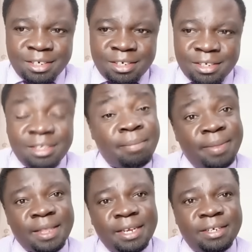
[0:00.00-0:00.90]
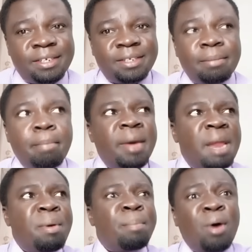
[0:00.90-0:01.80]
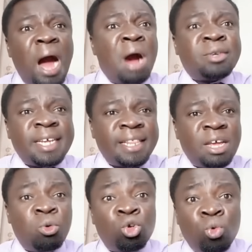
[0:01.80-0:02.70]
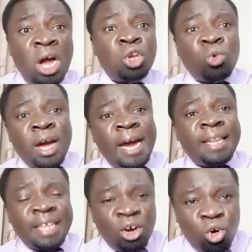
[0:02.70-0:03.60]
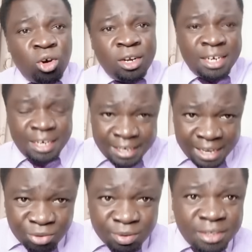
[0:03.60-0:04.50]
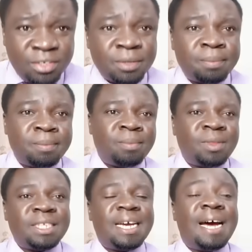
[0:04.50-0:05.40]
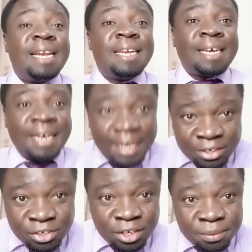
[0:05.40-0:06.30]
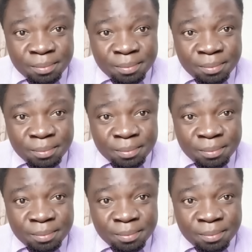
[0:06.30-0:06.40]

something that many people outside there would want to guard their own language and culture.